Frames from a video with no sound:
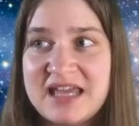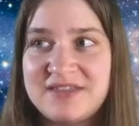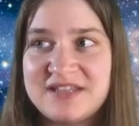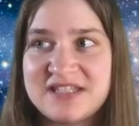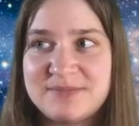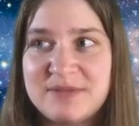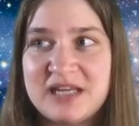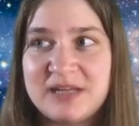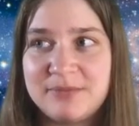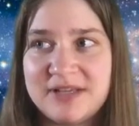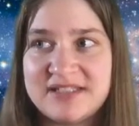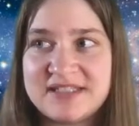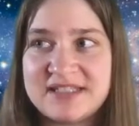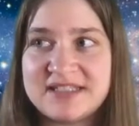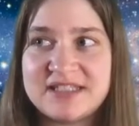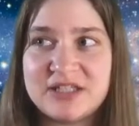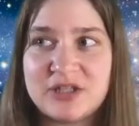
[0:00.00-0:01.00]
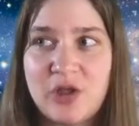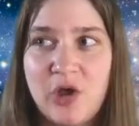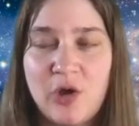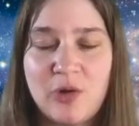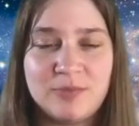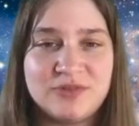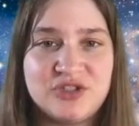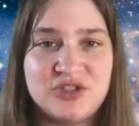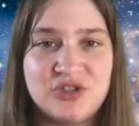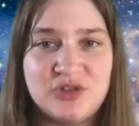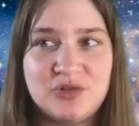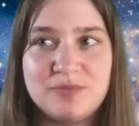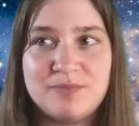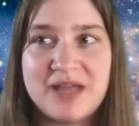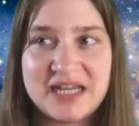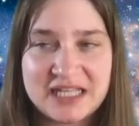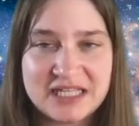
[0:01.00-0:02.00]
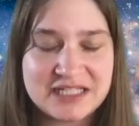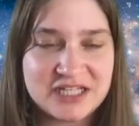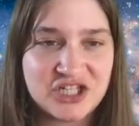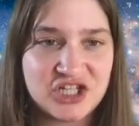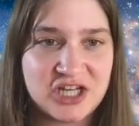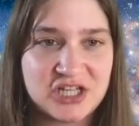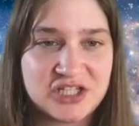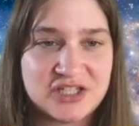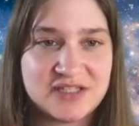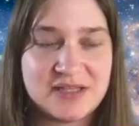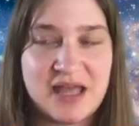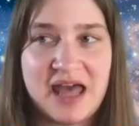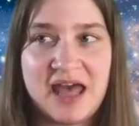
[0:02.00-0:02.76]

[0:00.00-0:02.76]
this meeting place is still home to many Indigenous